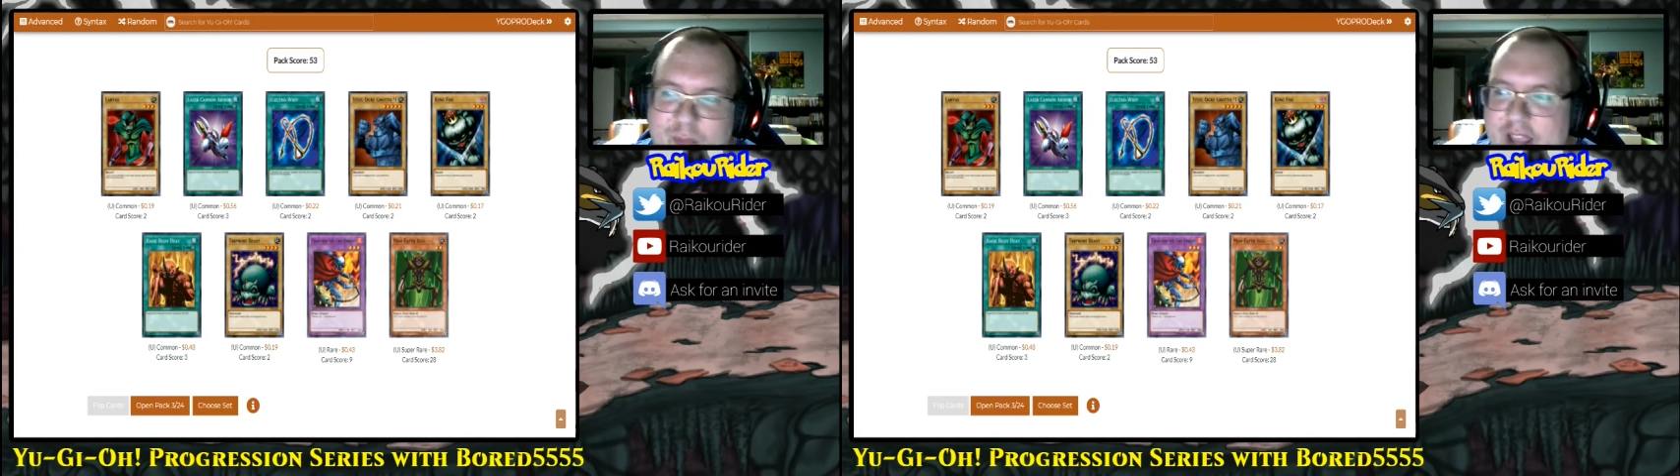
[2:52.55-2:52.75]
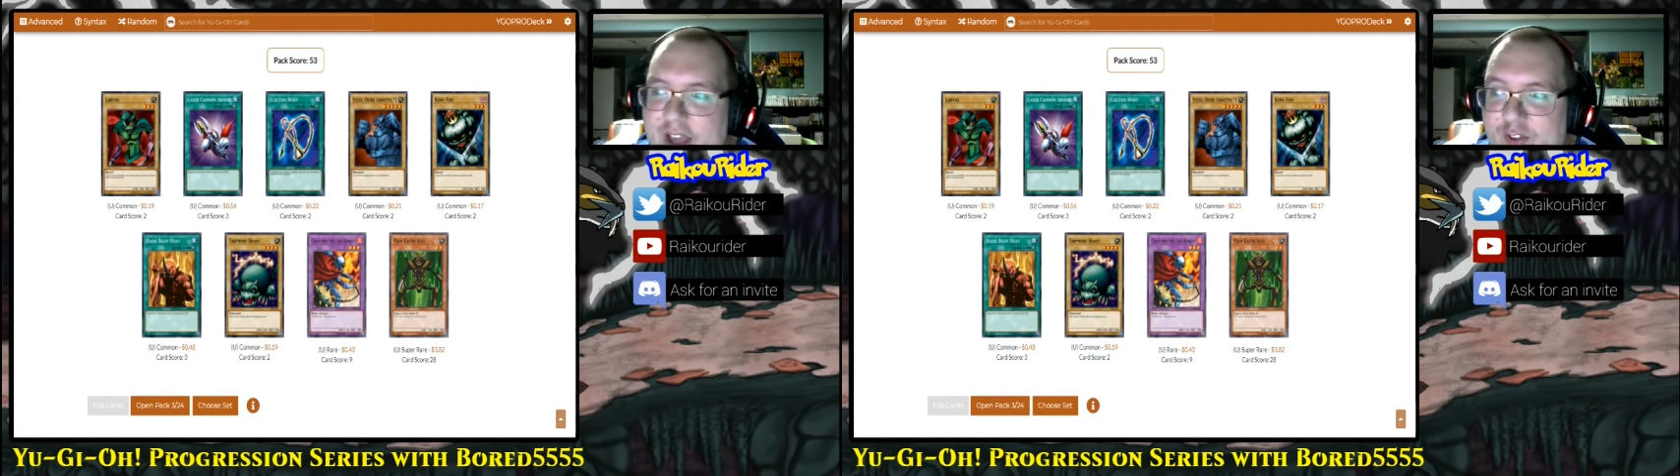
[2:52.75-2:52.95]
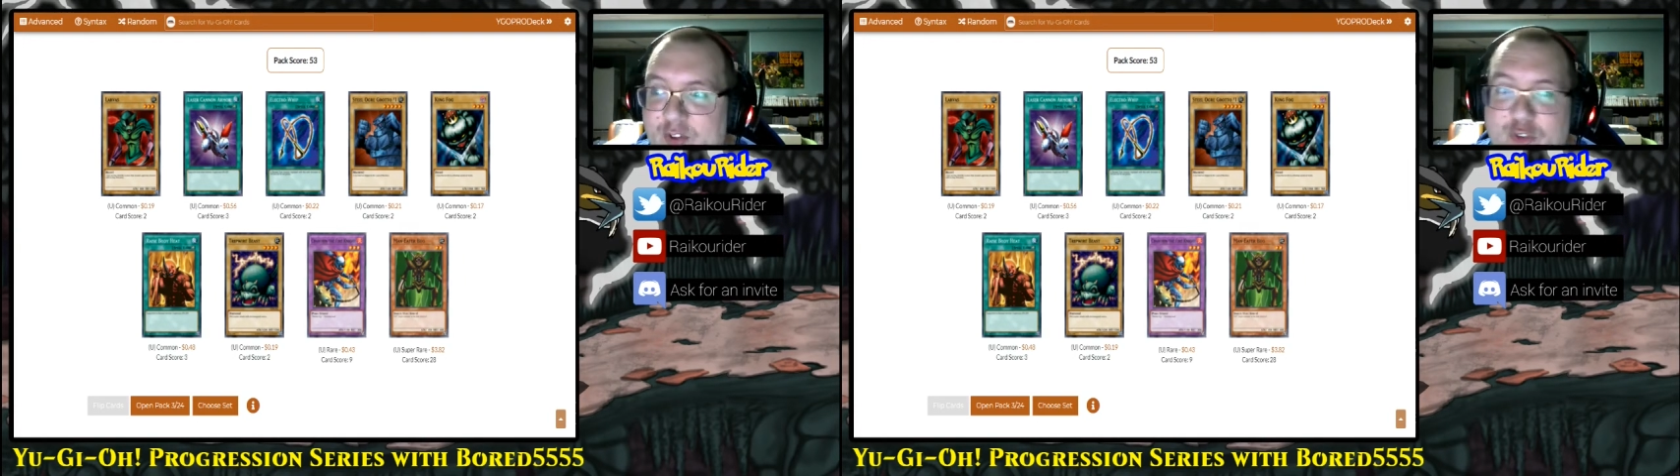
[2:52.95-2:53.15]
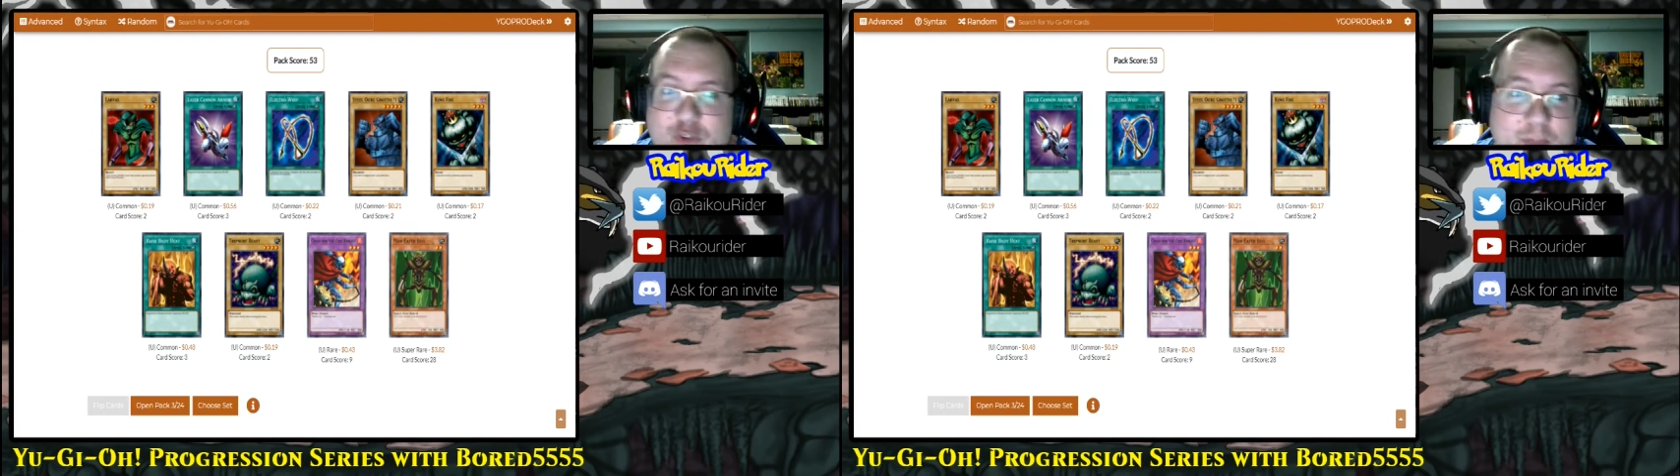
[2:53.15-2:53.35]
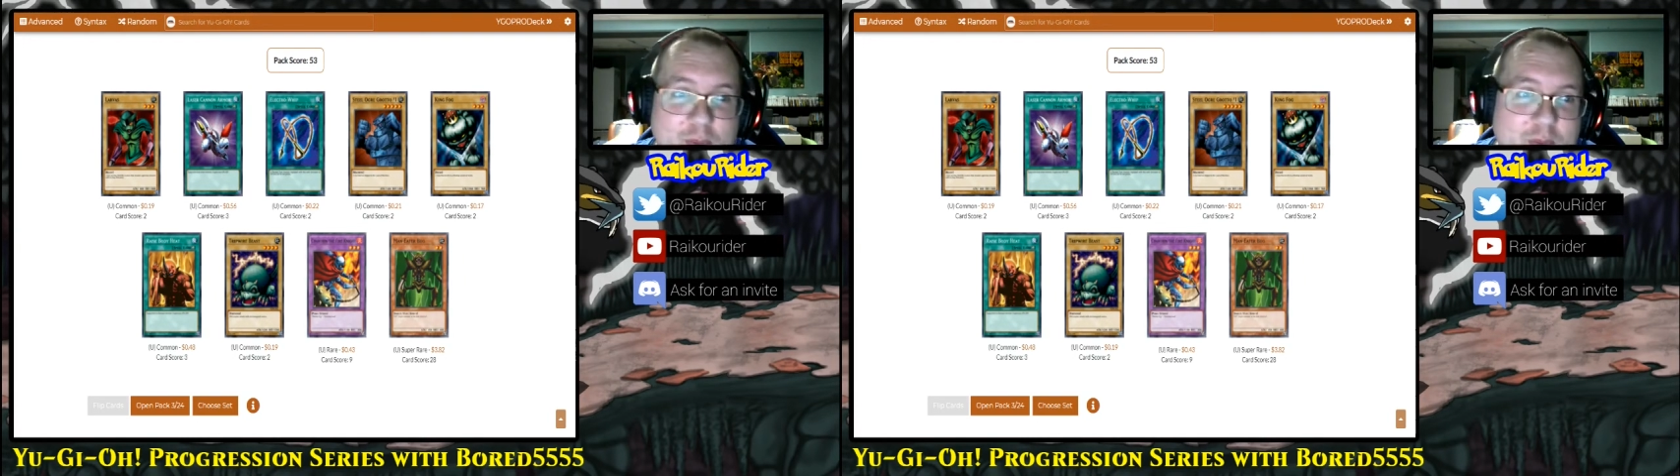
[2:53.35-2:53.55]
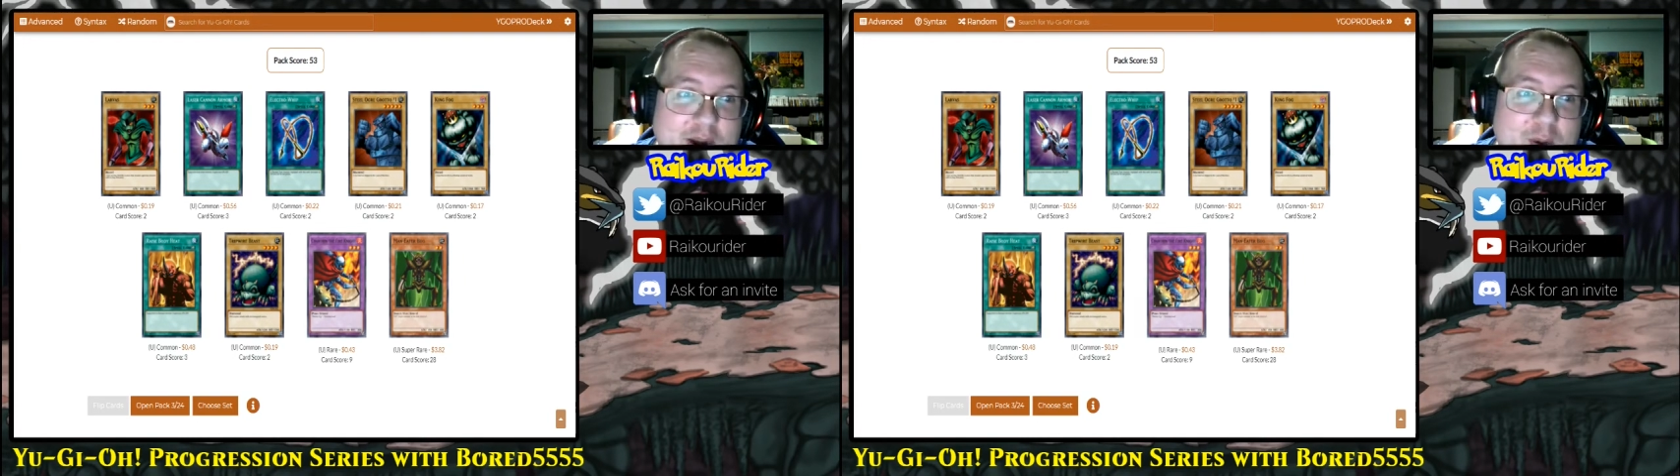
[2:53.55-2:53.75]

We got a super rare